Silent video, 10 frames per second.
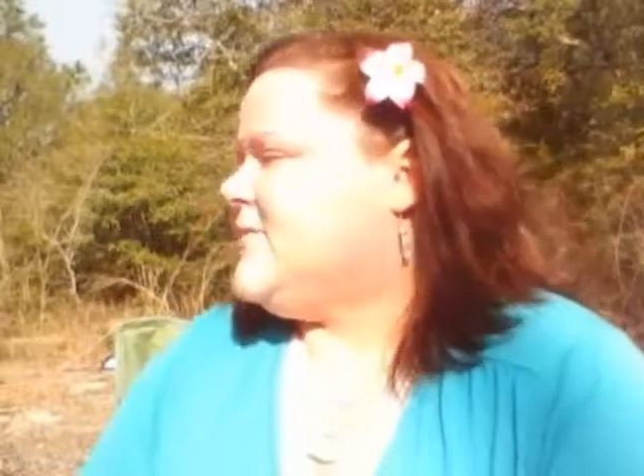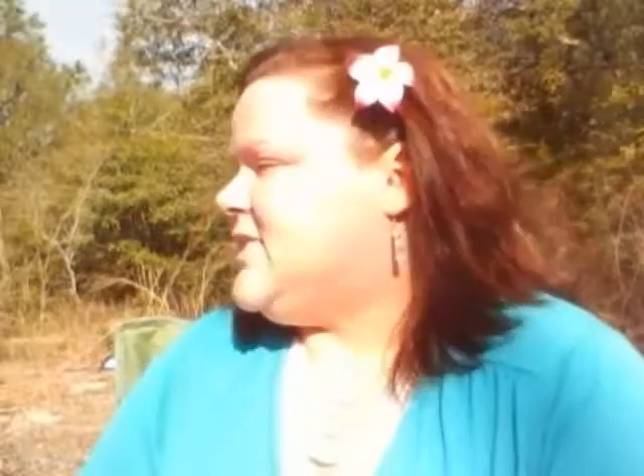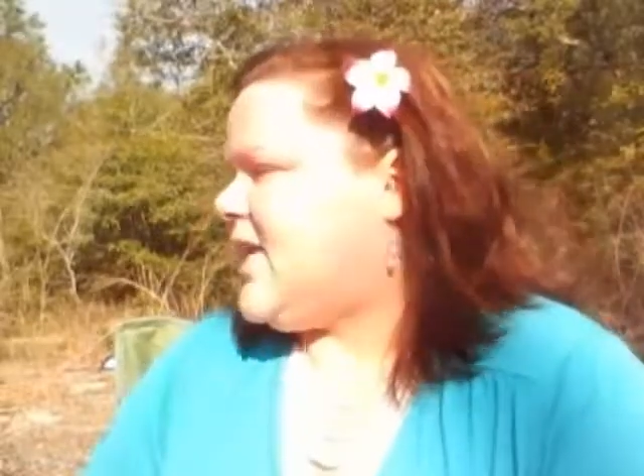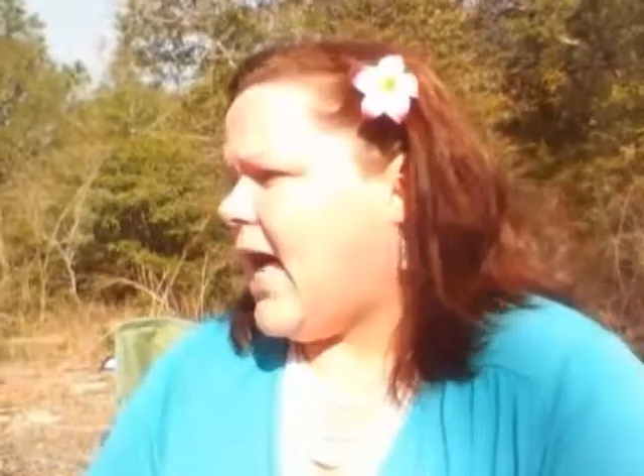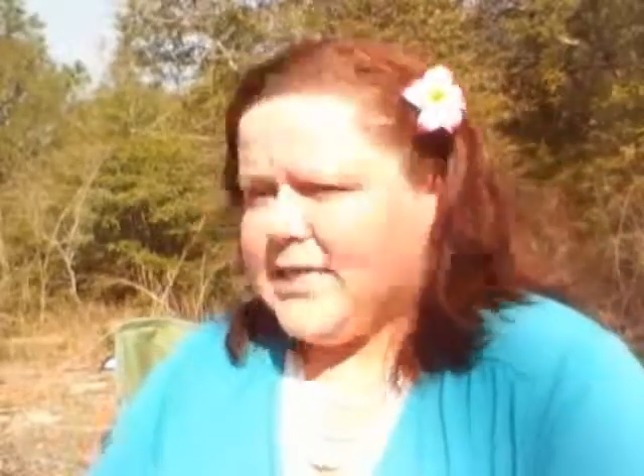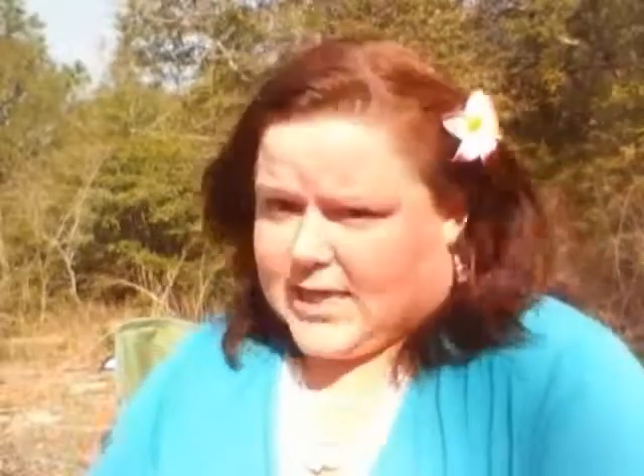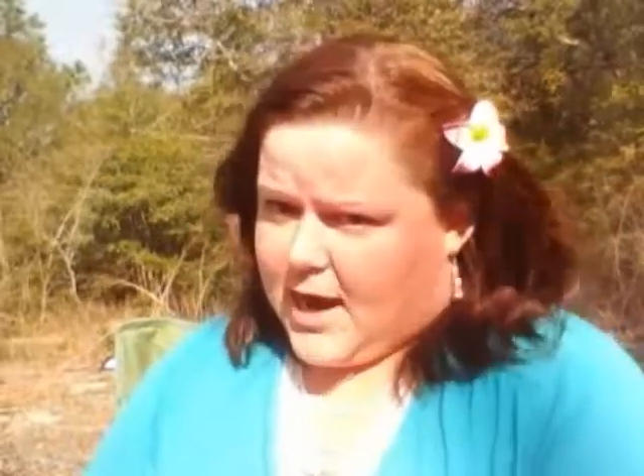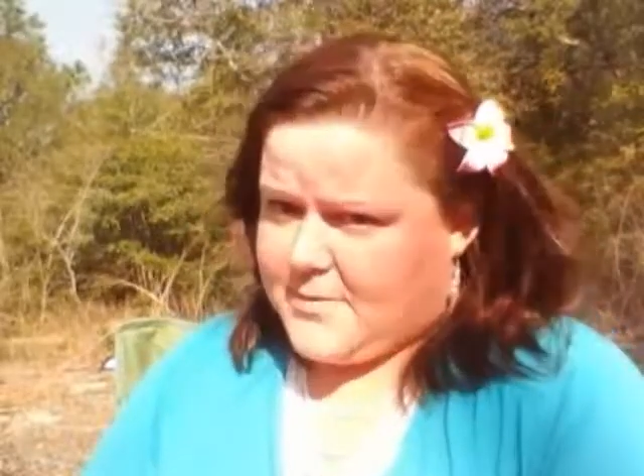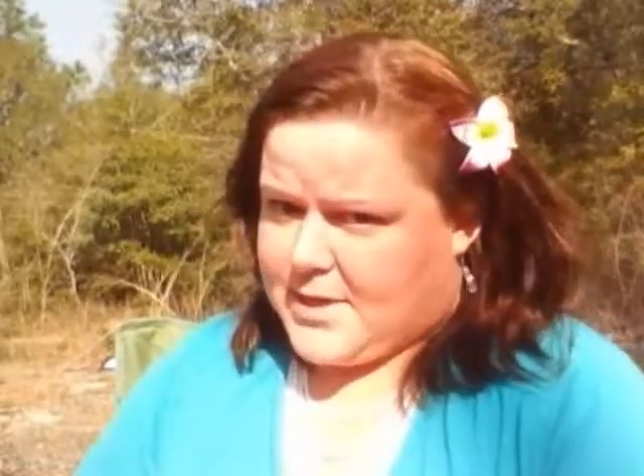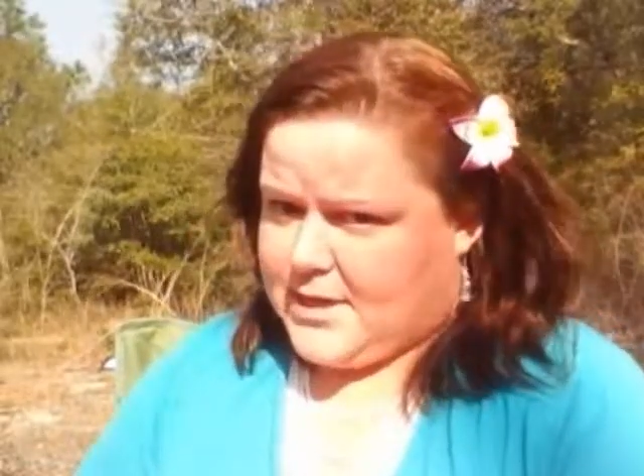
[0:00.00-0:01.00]
She kind of
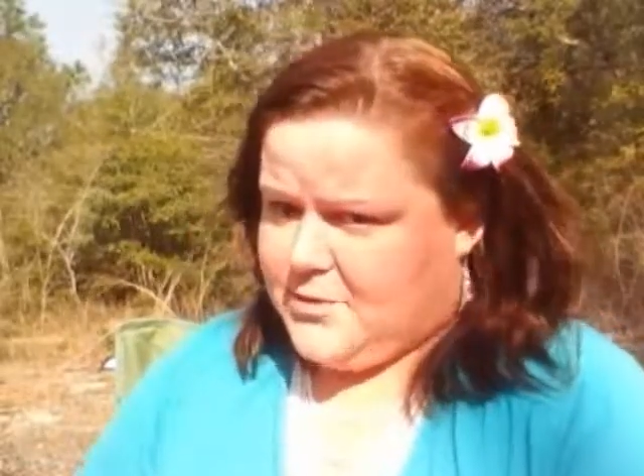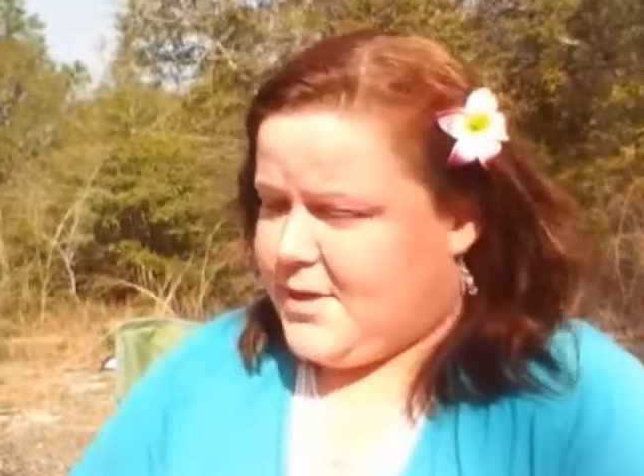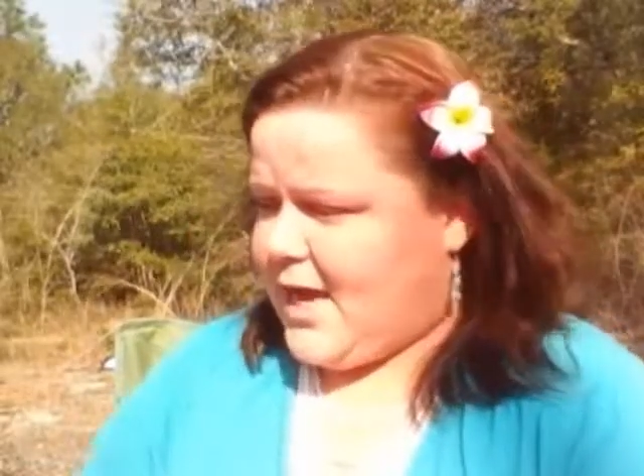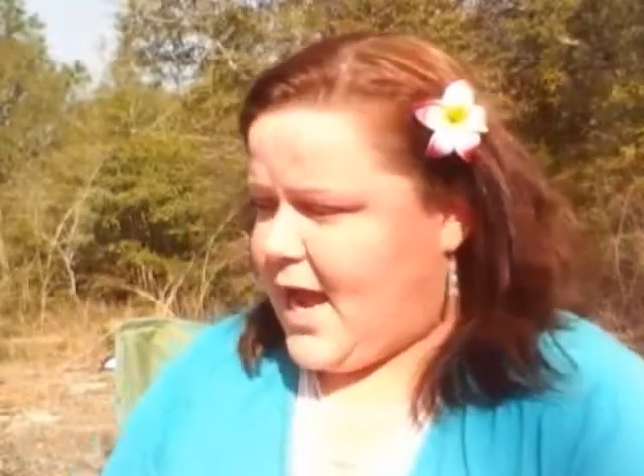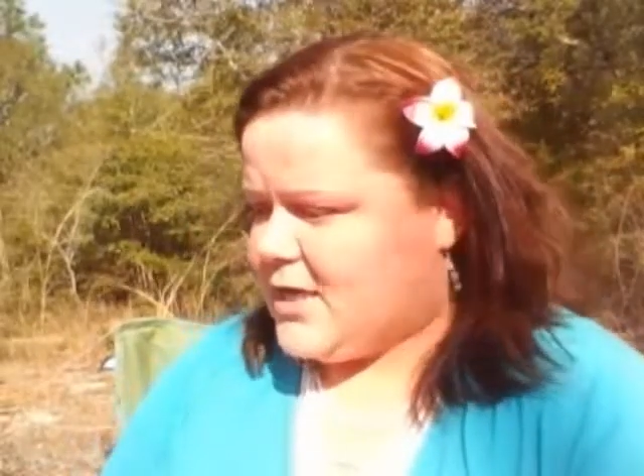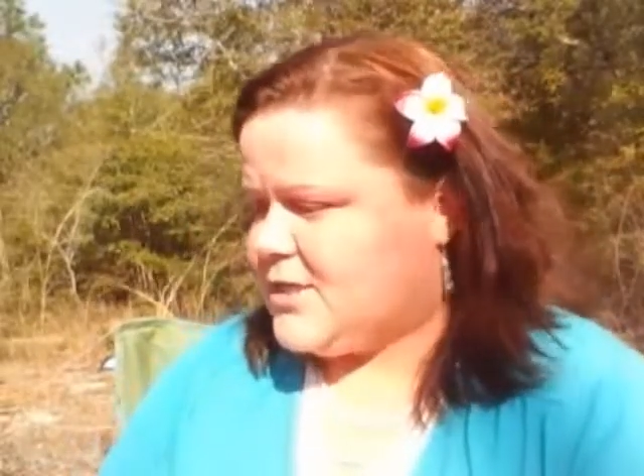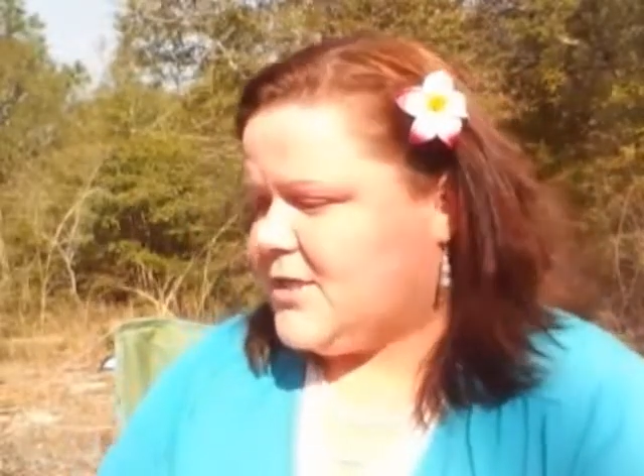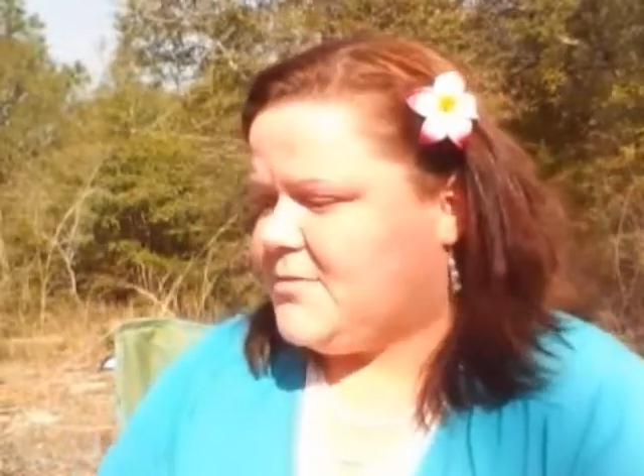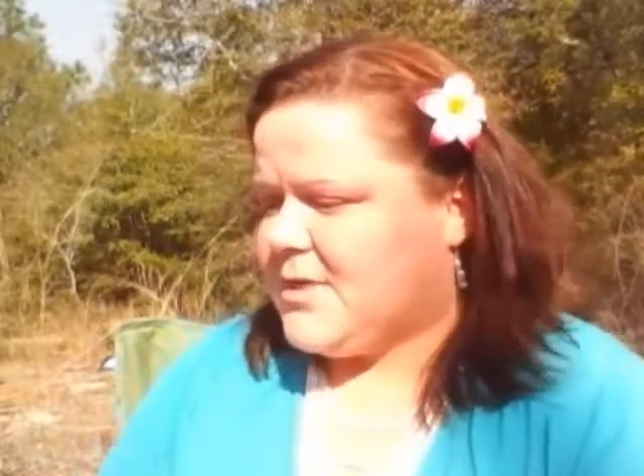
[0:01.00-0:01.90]
scared me a little bit, actually,